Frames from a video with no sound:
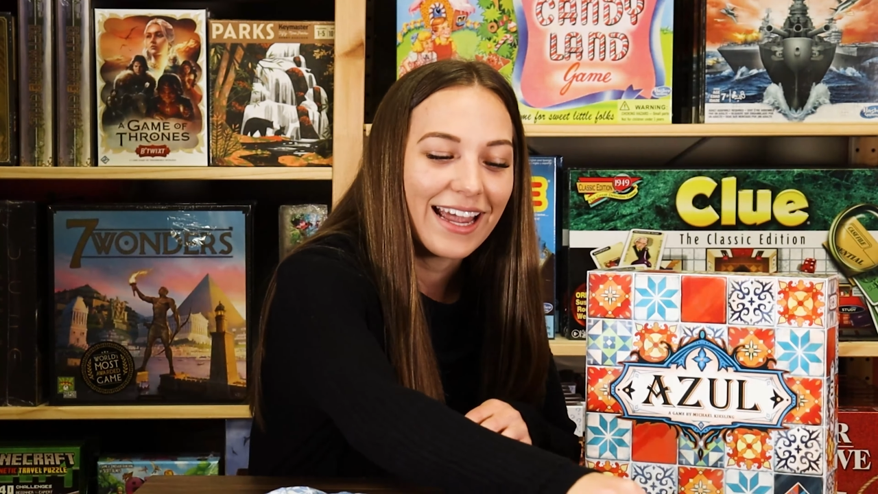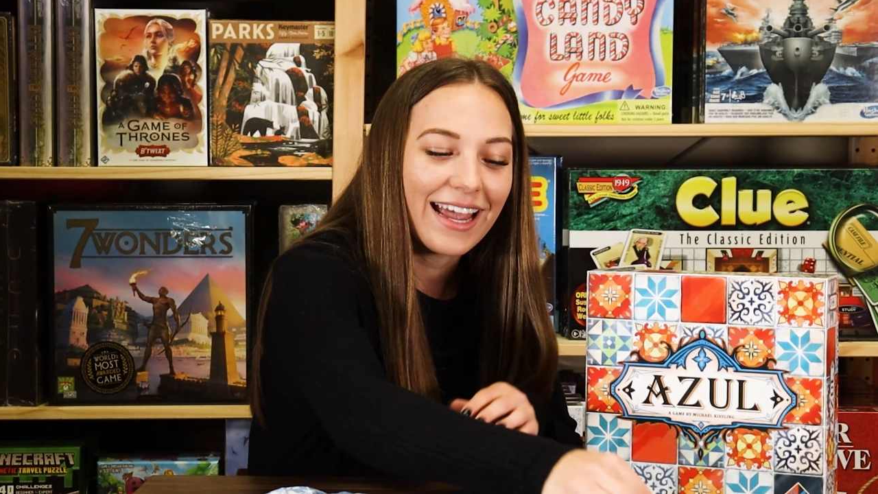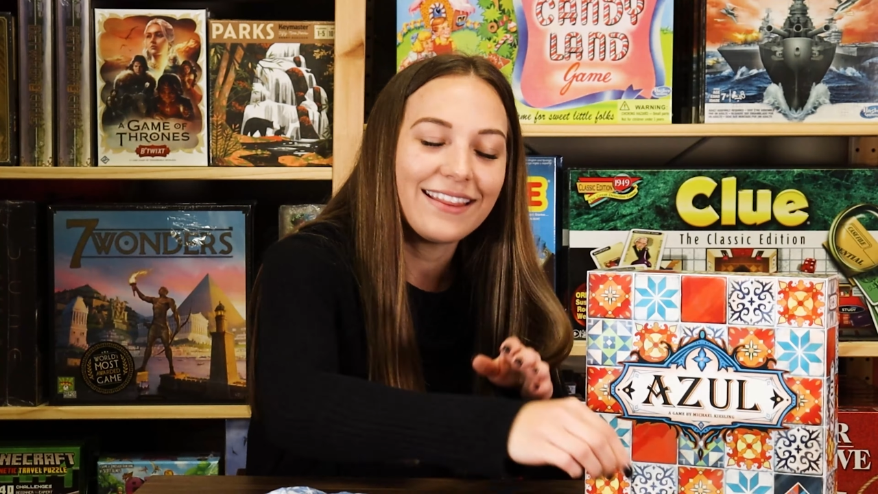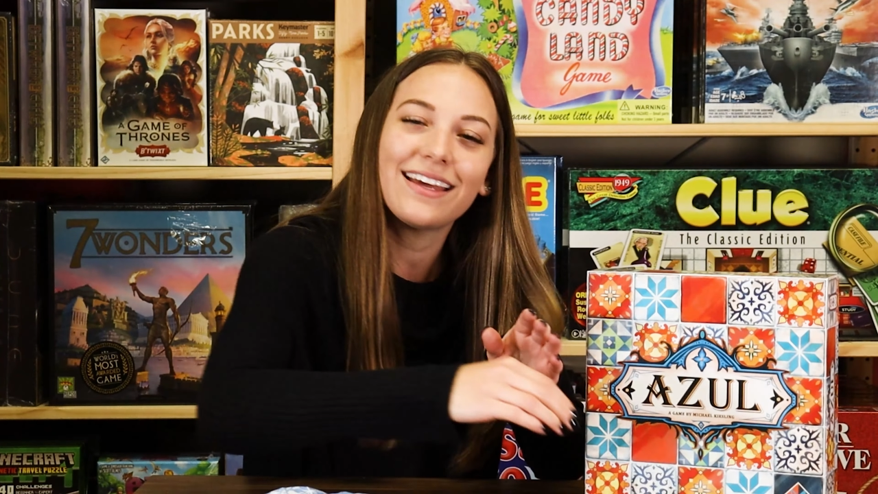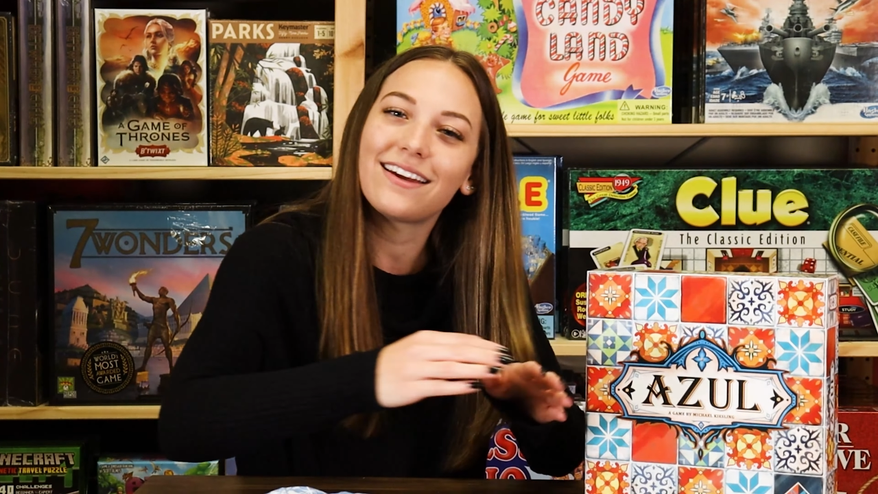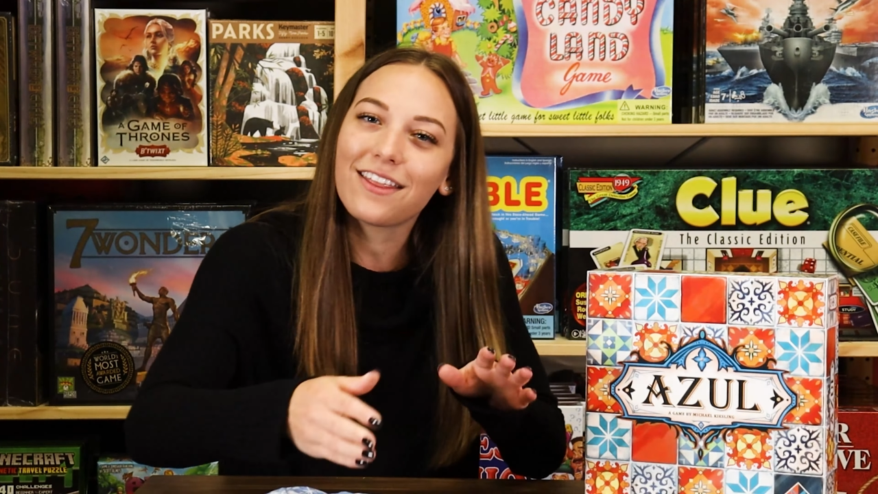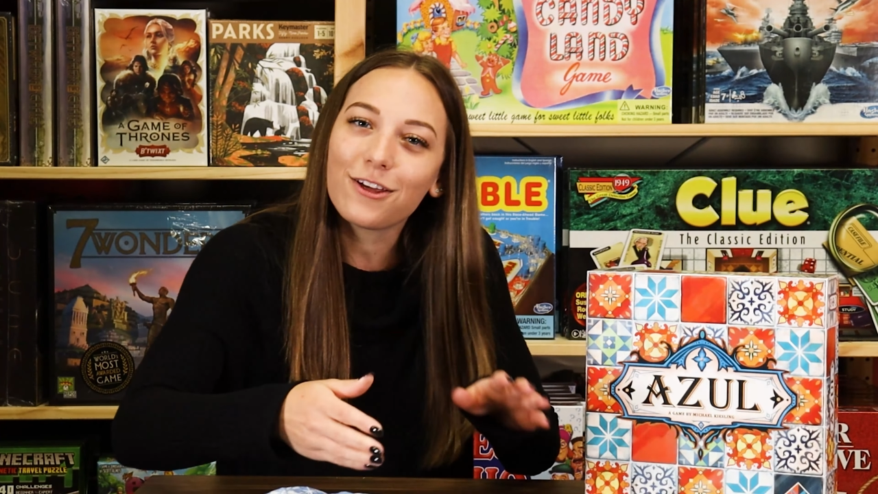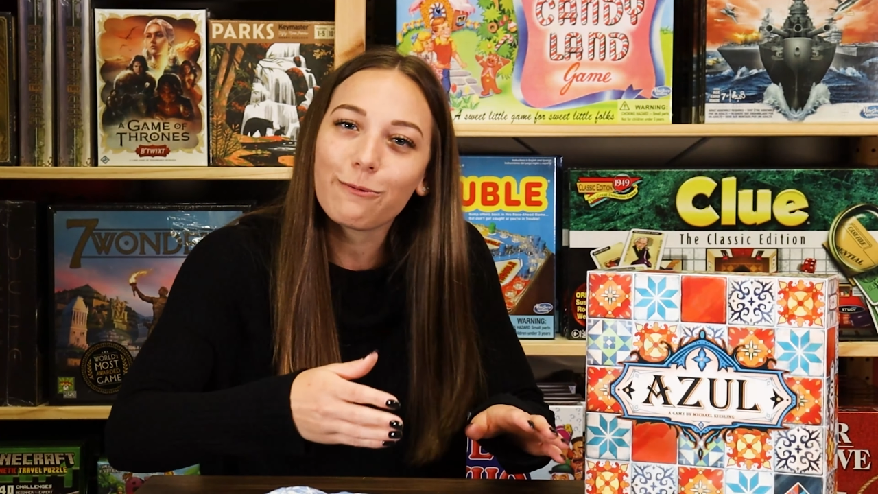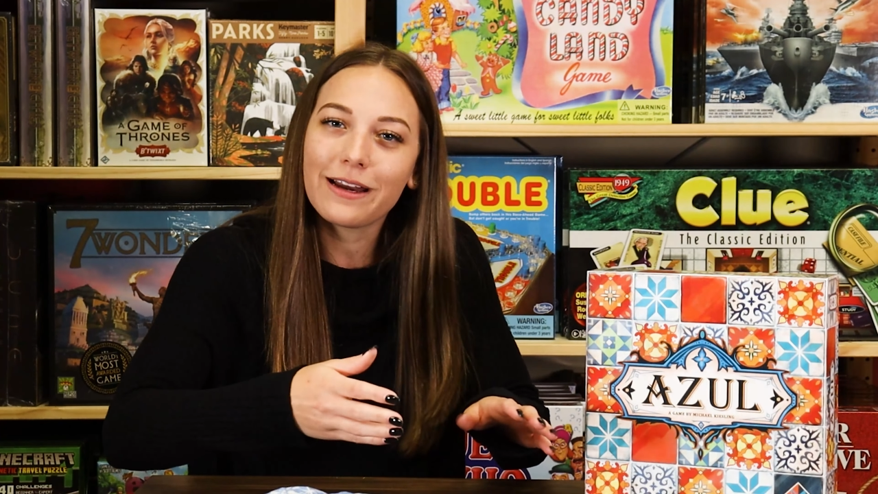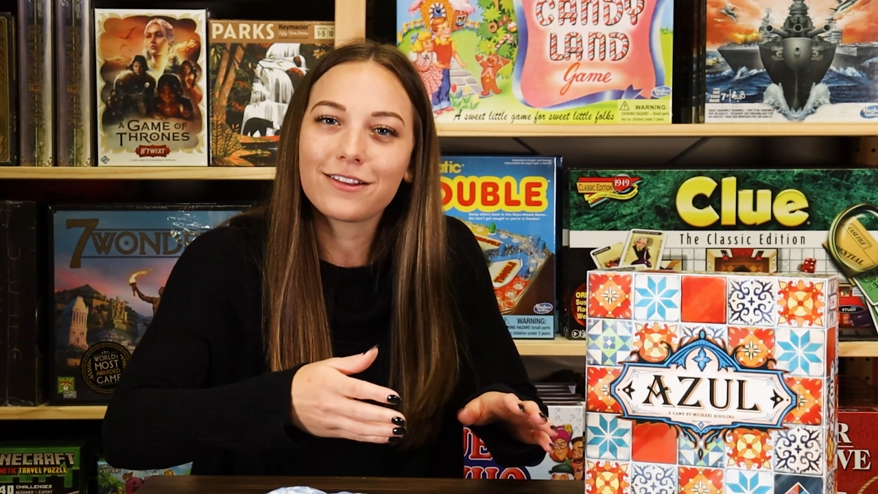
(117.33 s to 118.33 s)
And then
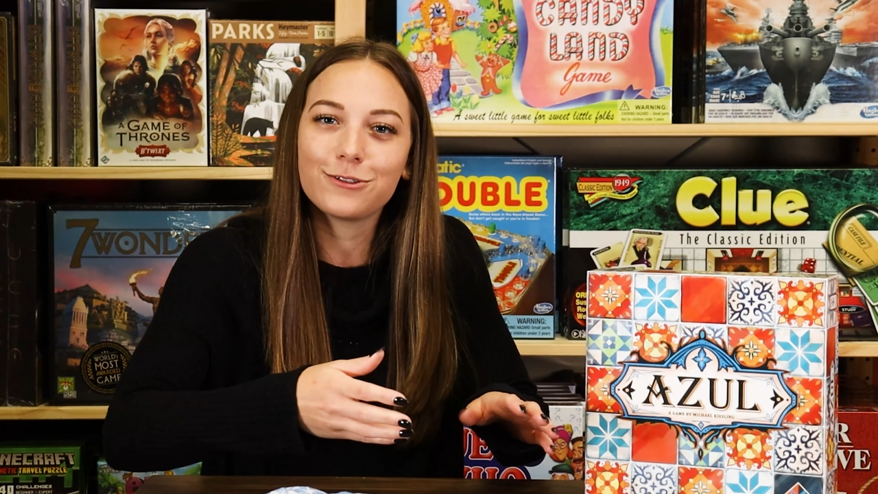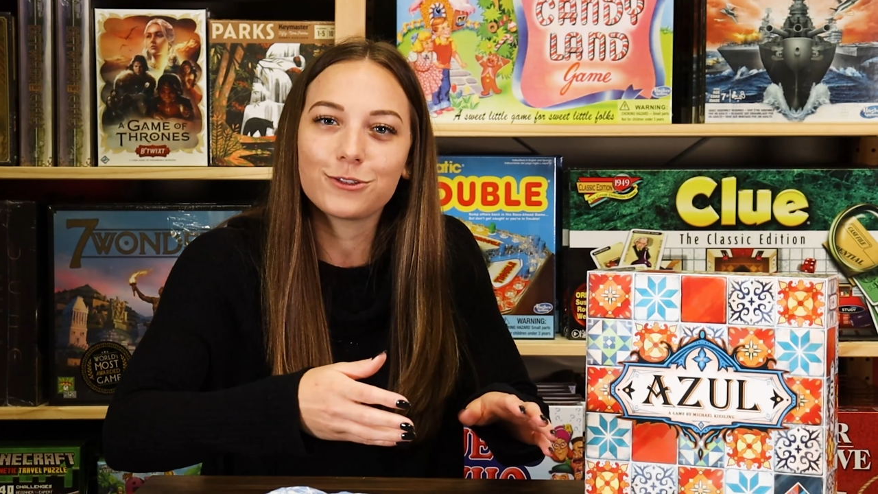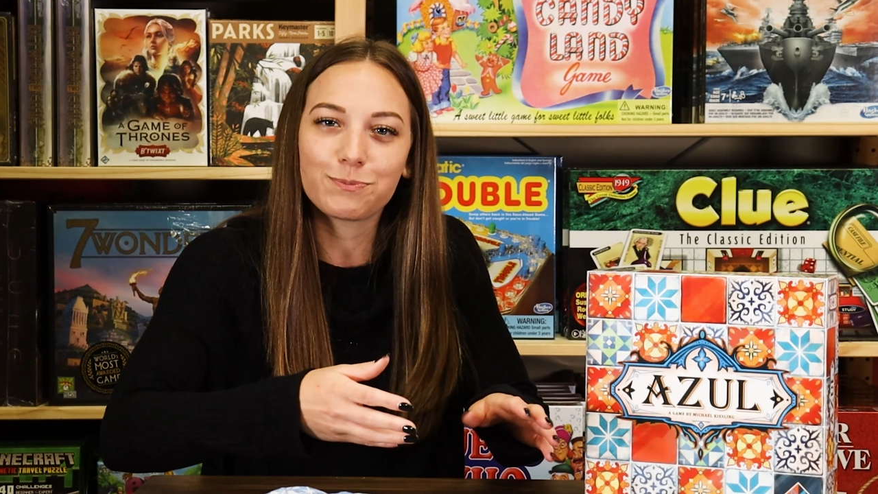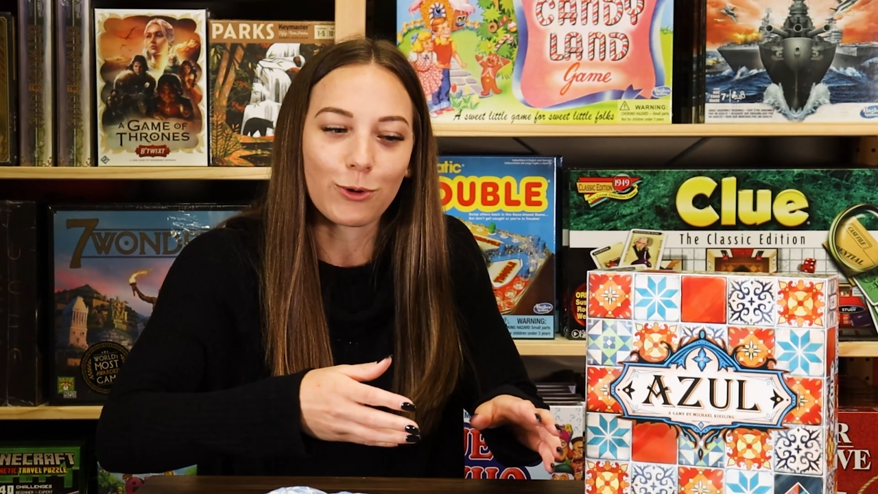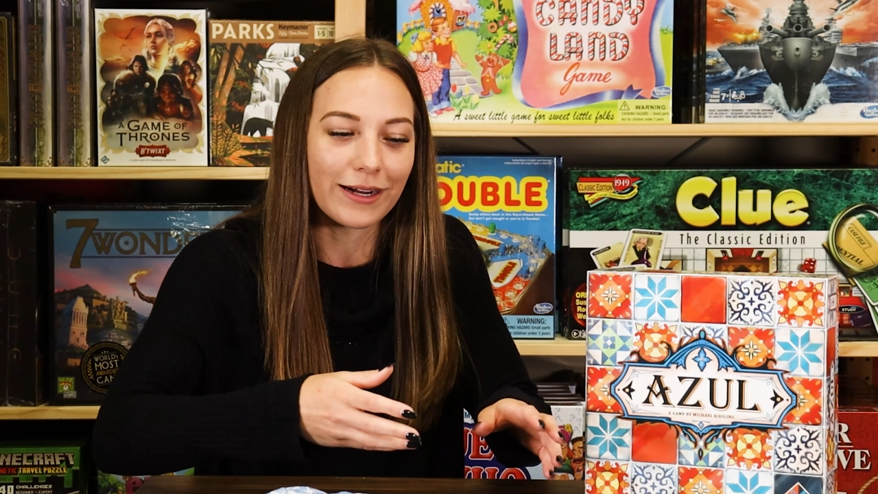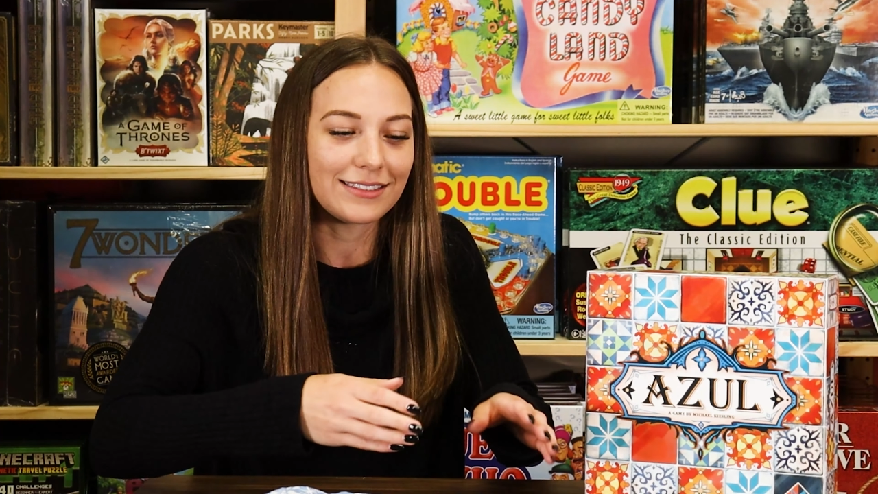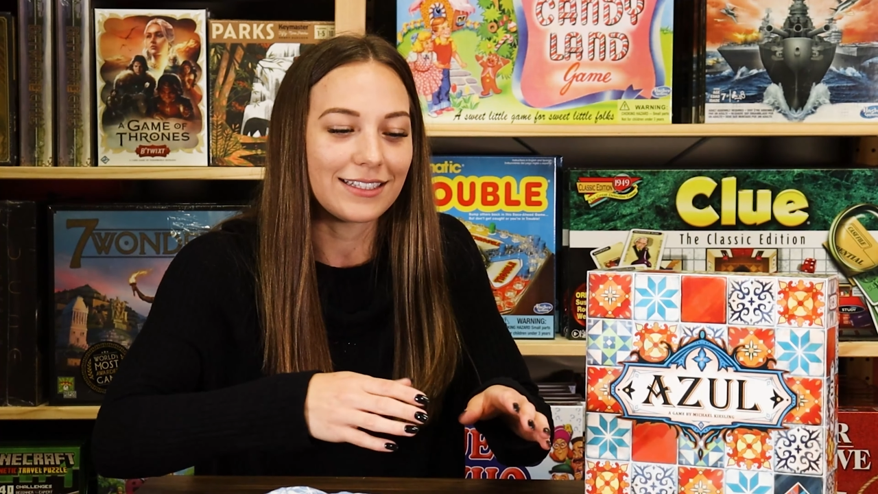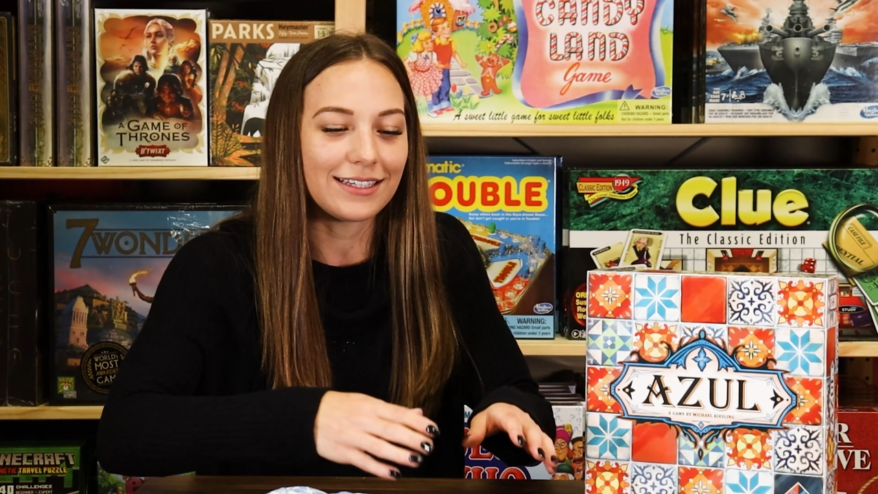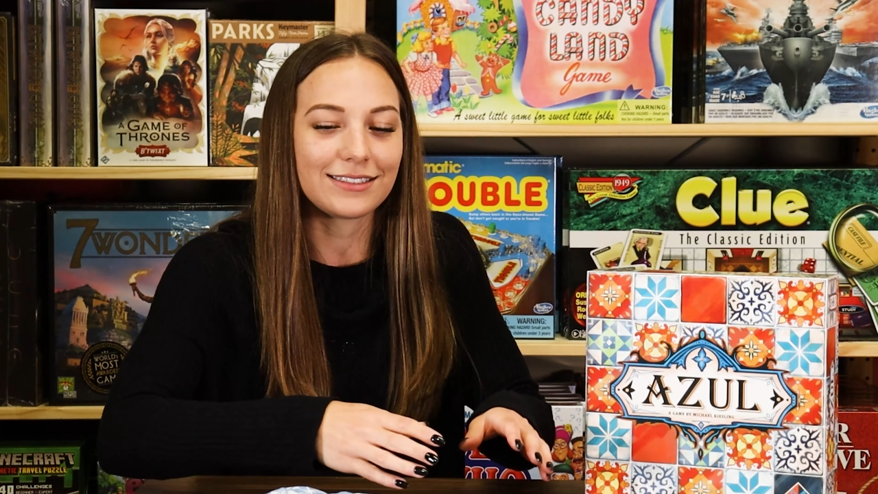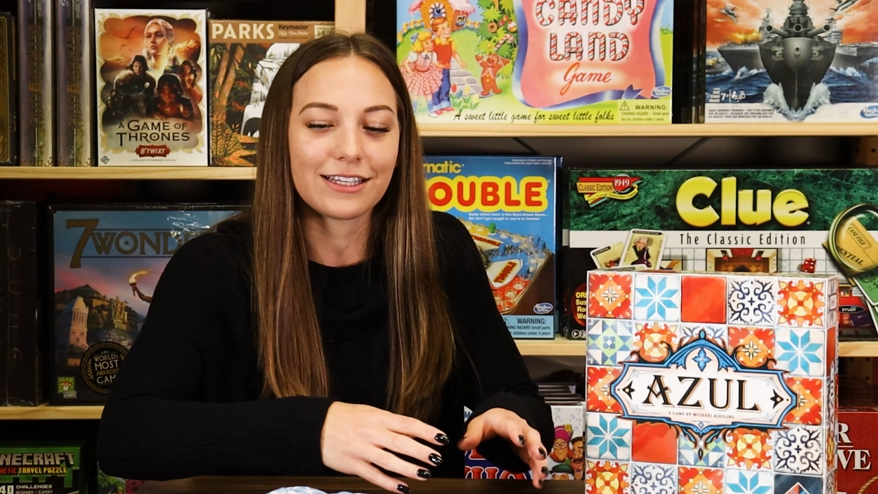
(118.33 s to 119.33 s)
another way to lose points
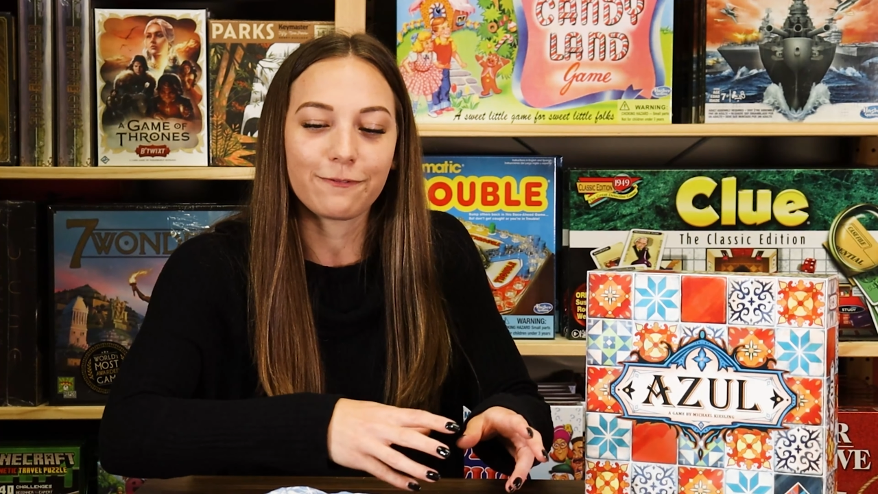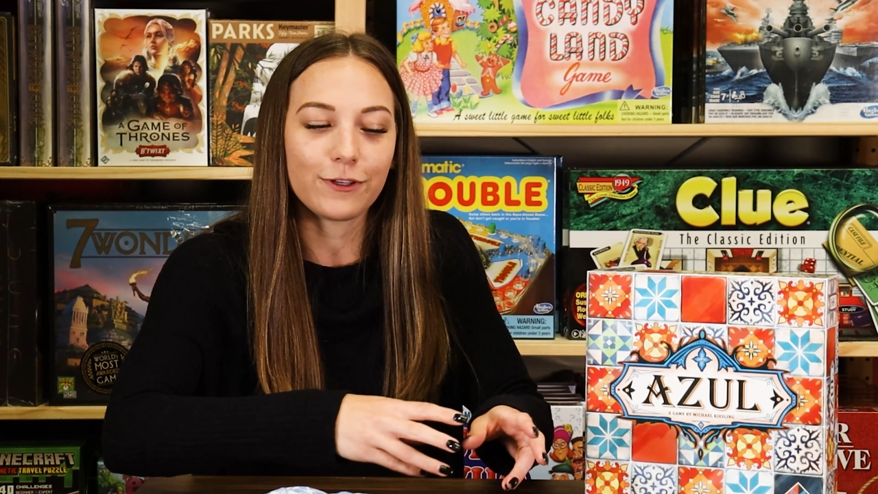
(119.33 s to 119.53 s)
is if